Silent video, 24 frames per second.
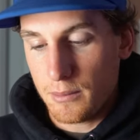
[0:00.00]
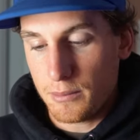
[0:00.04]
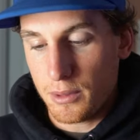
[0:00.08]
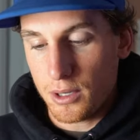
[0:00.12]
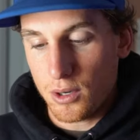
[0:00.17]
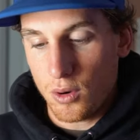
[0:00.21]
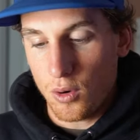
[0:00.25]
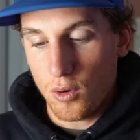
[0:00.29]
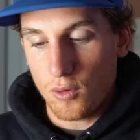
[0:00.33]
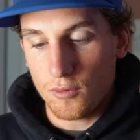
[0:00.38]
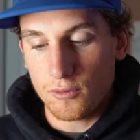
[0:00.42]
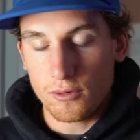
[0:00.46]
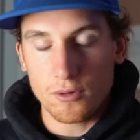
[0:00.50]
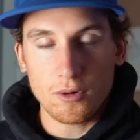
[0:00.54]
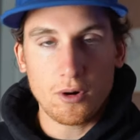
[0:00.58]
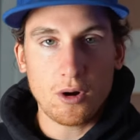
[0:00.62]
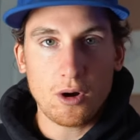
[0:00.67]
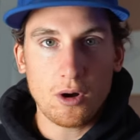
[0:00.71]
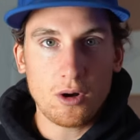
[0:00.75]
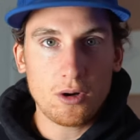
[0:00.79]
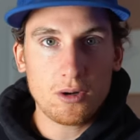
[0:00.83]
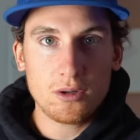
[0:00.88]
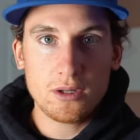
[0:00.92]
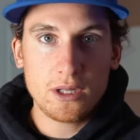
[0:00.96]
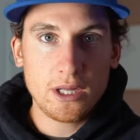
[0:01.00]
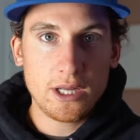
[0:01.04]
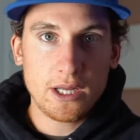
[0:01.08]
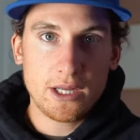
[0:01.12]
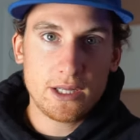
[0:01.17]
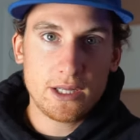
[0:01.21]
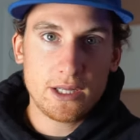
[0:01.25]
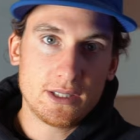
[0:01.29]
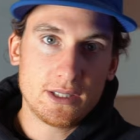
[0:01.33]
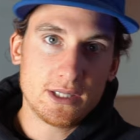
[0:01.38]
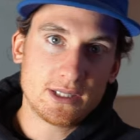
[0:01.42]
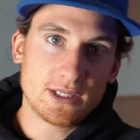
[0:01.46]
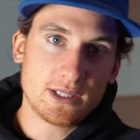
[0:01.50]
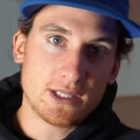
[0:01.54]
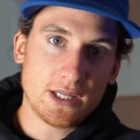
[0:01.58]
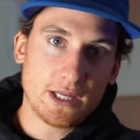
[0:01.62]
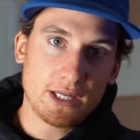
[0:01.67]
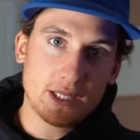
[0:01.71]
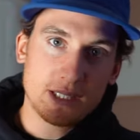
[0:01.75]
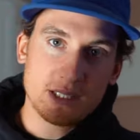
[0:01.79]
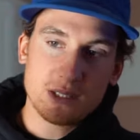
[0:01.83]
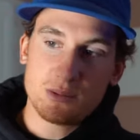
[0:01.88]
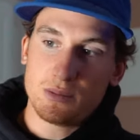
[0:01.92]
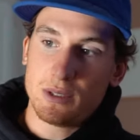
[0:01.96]
But overall, this
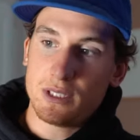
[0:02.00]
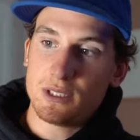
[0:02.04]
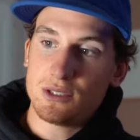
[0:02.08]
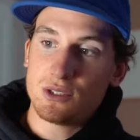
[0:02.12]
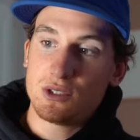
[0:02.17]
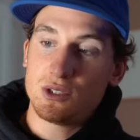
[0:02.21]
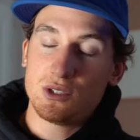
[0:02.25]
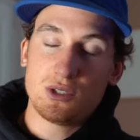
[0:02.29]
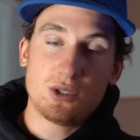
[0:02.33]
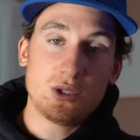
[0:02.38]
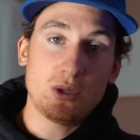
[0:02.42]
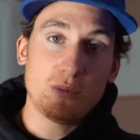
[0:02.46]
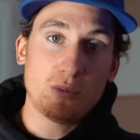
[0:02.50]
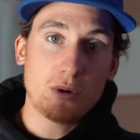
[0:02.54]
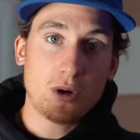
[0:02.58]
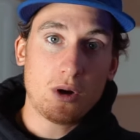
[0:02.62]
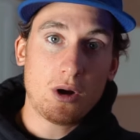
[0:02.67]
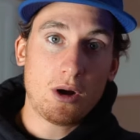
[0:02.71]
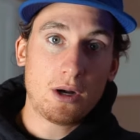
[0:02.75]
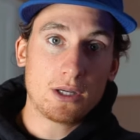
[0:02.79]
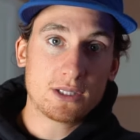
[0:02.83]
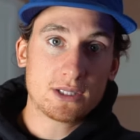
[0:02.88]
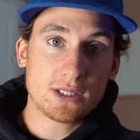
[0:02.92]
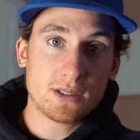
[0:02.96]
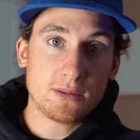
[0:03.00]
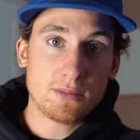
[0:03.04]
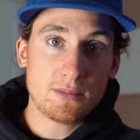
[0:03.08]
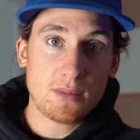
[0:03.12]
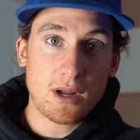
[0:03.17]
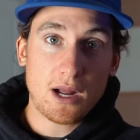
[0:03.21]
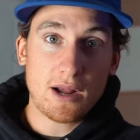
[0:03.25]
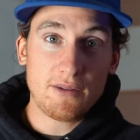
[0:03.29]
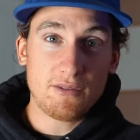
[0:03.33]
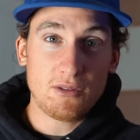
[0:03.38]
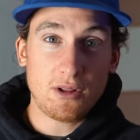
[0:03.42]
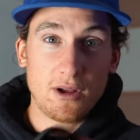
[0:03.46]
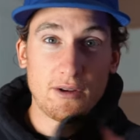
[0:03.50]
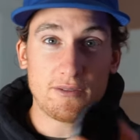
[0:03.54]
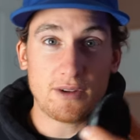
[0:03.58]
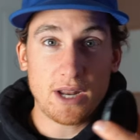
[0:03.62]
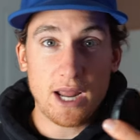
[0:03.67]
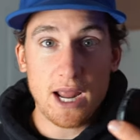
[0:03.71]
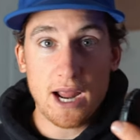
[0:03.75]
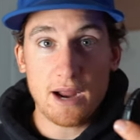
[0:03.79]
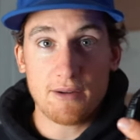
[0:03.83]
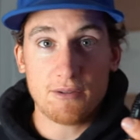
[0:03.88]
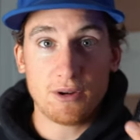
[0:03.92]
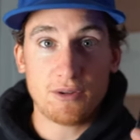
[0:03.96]
thing has been super awesome. I've
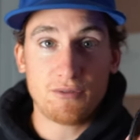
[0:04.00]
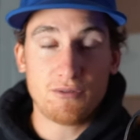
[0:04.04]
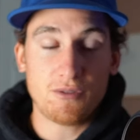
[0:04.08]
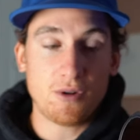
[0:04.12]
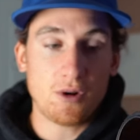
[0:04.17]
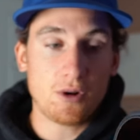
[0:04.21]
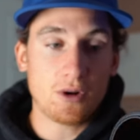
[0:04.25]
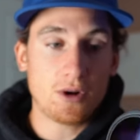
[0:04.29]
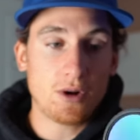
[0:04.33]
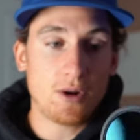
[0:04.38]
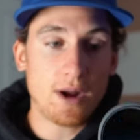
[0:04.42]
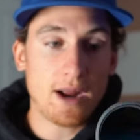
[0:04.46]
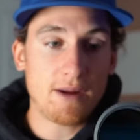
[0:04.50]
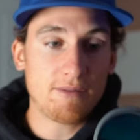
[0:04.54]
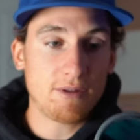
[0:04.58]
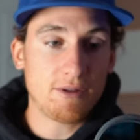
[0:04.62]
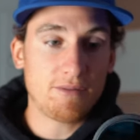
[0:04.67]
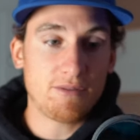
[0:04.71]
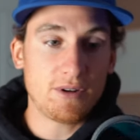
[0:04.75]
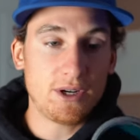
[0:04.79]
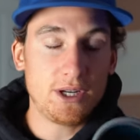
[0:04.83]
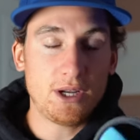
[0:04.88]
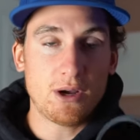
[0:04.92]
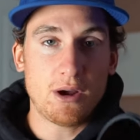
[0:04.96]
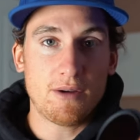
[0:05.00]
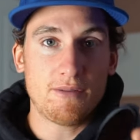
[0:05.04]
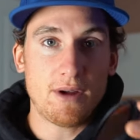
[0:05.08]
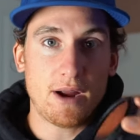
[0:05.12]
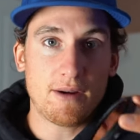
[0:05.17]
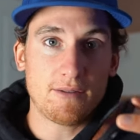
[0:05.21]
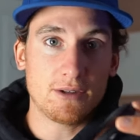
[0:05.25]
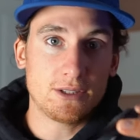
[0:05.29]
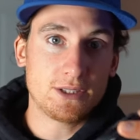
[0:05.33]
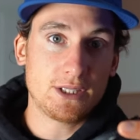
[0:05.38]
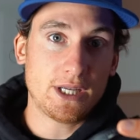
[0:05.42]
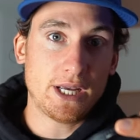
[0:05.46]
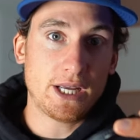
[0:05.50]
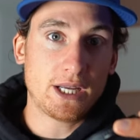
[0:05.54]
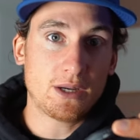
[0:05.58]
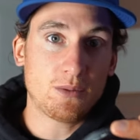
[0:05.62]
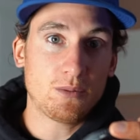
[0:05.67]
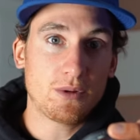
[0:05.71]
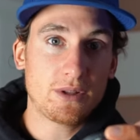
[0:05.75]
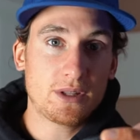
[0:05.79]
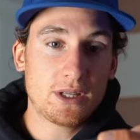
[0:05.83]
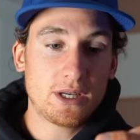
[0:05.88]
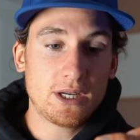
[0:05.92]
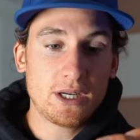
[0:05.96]
loved every photo, every video I've ever taken
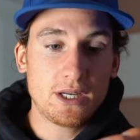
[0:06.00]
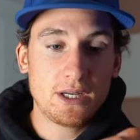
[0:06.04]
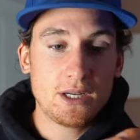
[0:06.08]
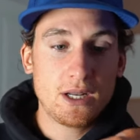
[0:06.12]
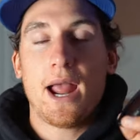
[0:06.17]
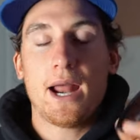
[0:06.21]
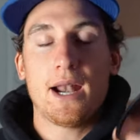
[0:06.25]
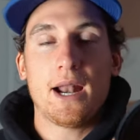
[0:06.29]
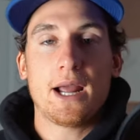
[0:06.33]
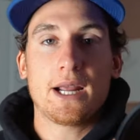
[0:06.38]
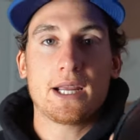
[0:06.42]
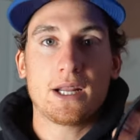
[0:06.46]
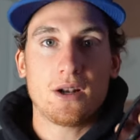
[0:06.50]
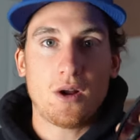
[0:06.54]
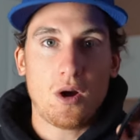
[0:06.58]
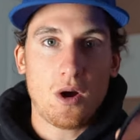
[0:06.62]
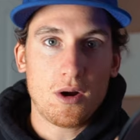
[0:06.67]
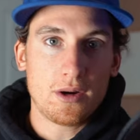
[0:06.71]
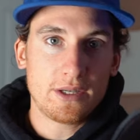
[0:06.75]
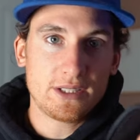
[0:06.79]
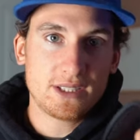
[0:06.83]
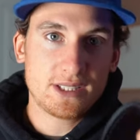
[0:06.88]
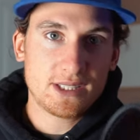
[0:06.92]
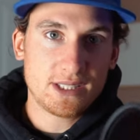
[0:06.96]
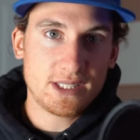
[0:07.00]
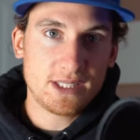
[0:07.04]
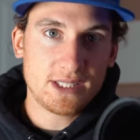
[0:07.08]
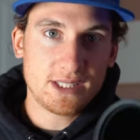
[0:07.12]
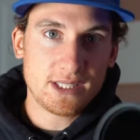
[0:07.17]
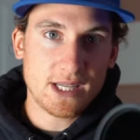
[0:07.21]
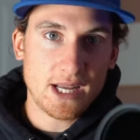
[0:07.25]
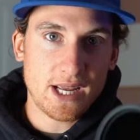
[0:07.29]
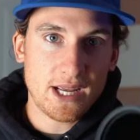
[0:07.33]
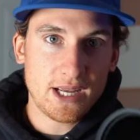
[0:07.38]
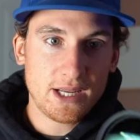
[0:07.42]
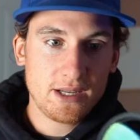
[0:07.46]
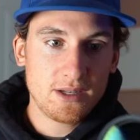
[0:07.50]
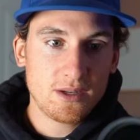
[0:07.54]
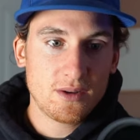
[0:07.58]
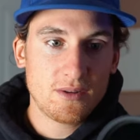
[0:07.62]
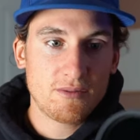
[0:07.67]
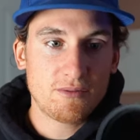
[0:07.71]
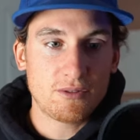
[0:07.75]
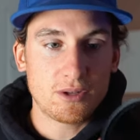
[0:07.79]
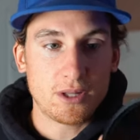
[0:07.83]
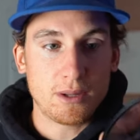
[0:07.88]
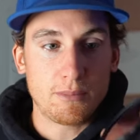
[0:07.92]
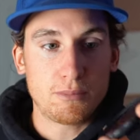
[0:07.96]
with it. And I can honestly say
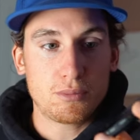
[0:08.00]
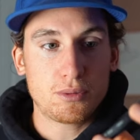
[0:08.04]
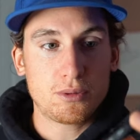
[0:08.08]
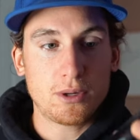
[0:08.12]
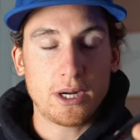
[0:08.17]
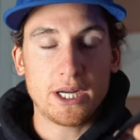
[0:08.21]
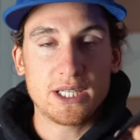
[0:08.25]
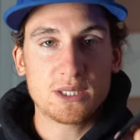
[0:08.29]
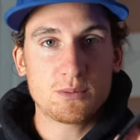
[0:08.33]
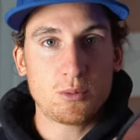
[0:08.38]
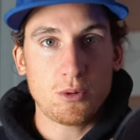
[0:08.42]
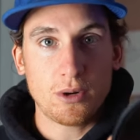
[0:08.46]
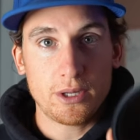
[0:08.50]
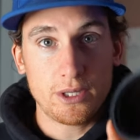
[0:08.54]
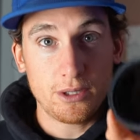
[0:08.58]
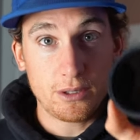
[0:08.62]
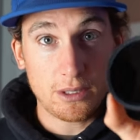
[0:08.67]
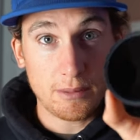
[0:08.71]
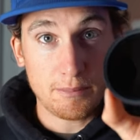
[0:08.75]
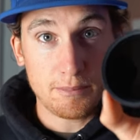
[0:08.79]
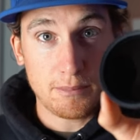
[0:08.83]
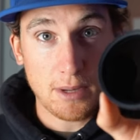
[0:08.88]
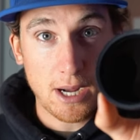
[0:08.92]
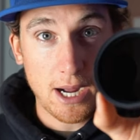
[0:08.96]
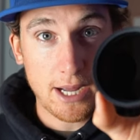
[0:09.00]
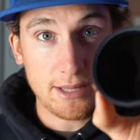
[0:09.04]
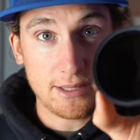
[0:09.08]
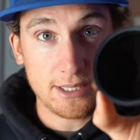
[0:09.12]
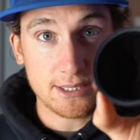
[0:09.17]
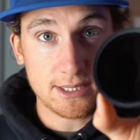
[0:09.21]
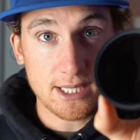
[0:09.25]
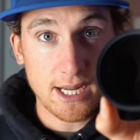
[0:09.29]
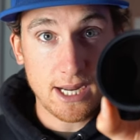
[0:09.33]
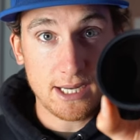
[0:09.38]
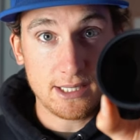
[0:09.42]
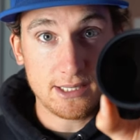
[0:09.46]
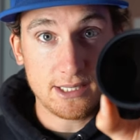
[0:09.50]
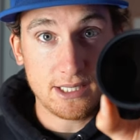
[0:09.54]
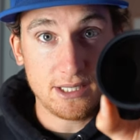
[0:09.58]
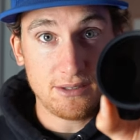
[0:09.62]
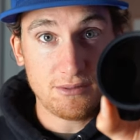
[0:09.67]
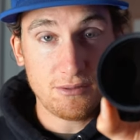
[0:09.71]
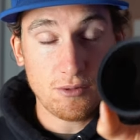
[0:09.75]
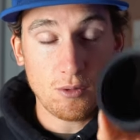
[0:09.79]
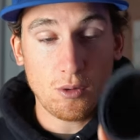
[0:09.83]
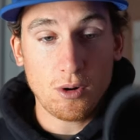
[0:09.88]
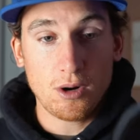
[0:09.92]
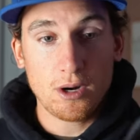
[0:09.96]
for the price point you can buy this
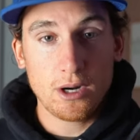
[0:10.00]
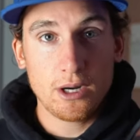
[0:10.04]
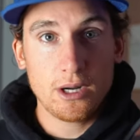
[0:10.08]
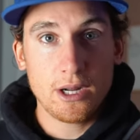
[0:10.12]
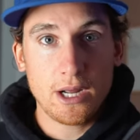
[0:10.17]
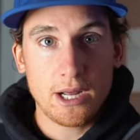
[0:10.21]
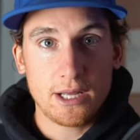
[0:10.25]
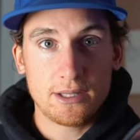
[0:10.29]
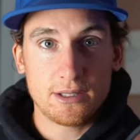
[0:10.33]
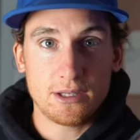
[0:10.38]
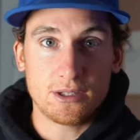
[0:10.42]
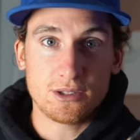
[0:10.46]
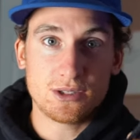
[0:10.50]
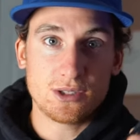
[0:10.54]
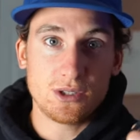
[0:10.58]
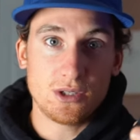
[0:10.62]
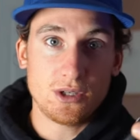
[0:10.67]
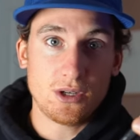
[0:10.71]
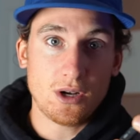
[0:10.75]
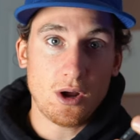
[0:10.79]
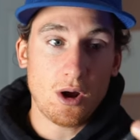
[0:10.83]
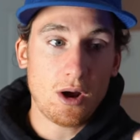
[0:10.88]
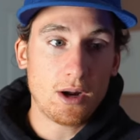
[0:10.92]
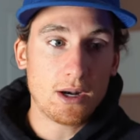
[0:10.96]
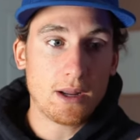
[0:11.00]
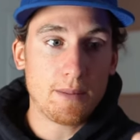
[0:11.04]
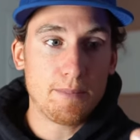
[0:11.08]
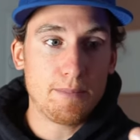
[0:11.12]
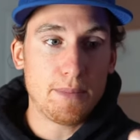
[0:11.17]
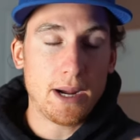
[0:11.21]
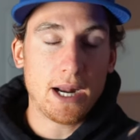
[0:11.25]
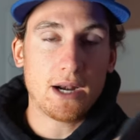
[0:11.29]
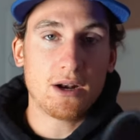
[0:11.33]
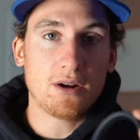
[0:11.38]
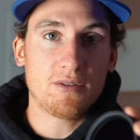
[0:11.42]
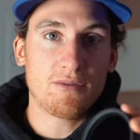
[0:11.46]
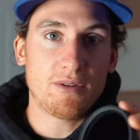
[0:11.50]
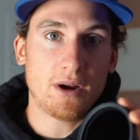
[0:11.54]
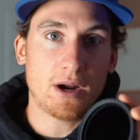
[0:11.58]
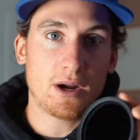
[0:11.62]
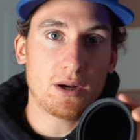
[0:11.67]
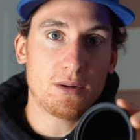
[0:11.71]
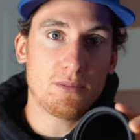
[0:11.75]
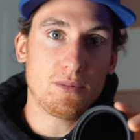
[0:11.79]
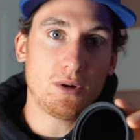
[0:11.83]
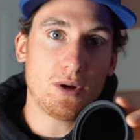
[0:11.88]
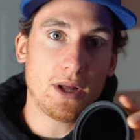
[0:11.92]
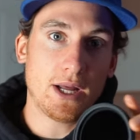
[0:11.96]
ND for, there's not a better
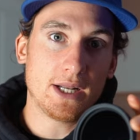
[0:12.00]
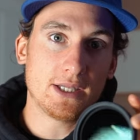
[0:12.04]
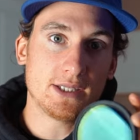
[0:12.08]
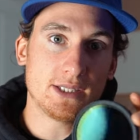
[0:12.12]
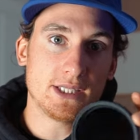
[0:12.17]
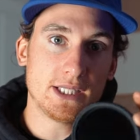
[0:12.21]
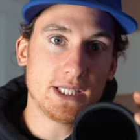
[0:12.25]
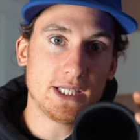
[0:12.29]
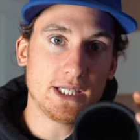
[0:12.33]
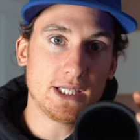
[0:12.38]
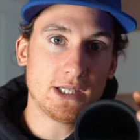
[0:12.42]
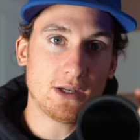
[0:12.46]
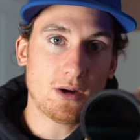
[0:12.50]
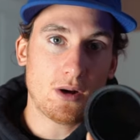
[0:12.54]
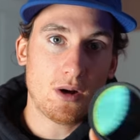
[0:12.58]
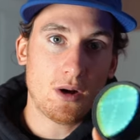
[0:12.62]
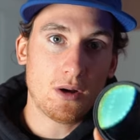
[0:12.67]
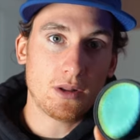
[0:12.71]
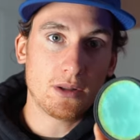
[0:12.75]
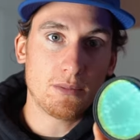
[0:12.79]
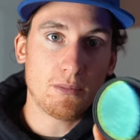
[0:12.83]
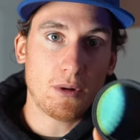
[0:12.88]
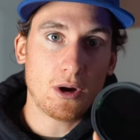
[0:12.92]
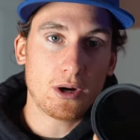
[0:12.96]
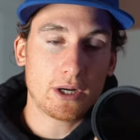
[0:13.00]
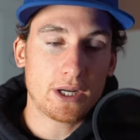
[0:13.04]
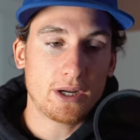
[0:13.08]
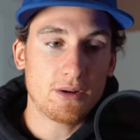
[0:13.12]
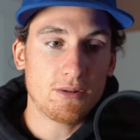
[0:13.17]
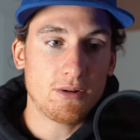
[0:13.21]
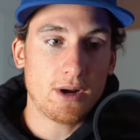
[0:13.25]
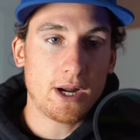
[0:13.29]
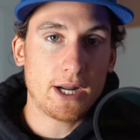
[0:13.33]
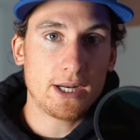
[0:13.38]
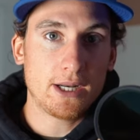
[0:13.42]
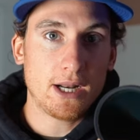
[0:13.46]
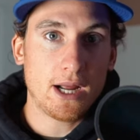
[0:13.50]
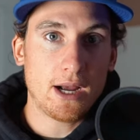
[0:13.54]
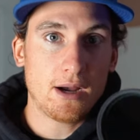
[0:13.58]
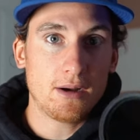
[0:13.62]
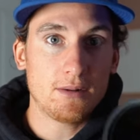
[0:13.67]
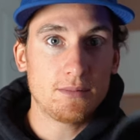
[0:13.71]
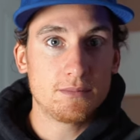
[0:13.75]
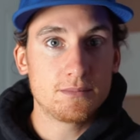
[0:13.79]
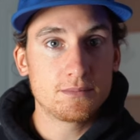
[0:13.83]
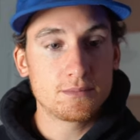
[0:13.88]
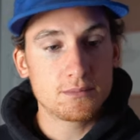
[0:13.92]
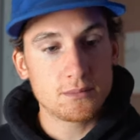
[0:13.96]
variable ND on the market right now.